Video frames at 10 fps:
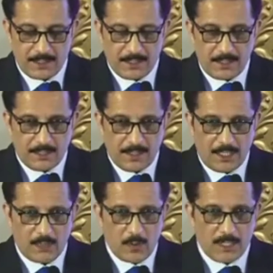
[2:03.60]
and
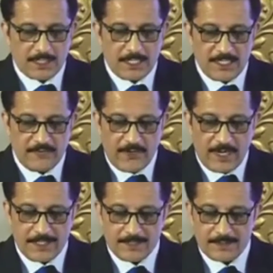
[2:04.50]
was
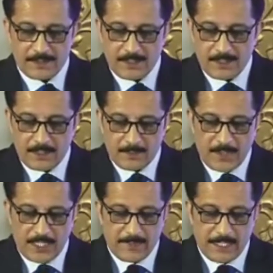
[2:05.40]
ratified by
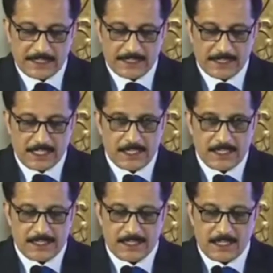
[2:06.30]
Pakistan in
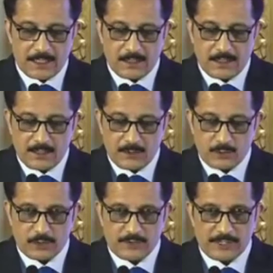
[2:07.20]
year
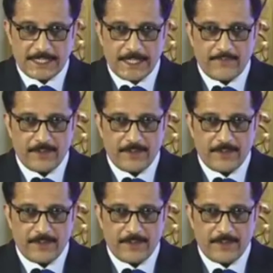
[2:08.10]
2011.